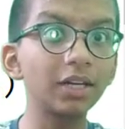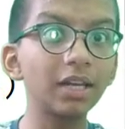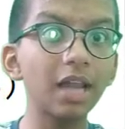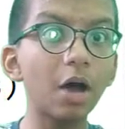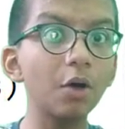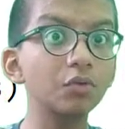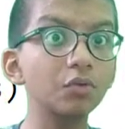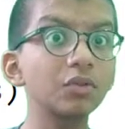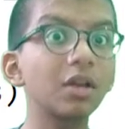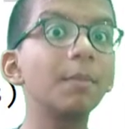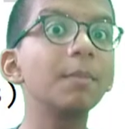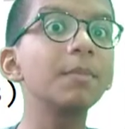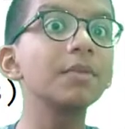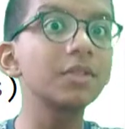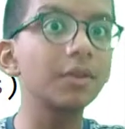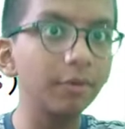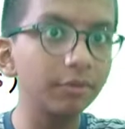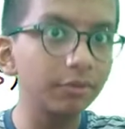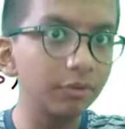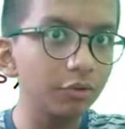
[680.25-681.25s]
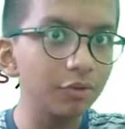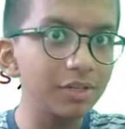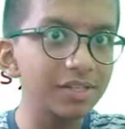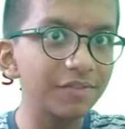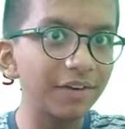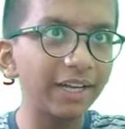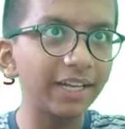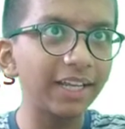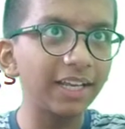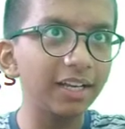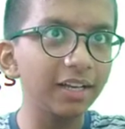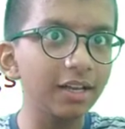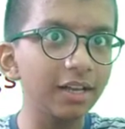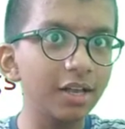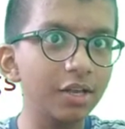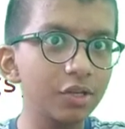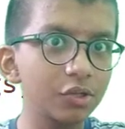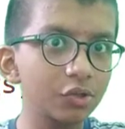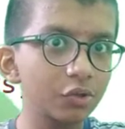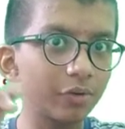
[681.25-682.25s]
Now sum of 2 is waiting,
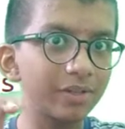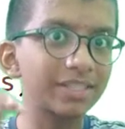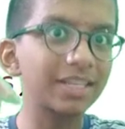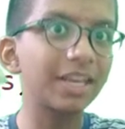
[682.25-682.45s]
so it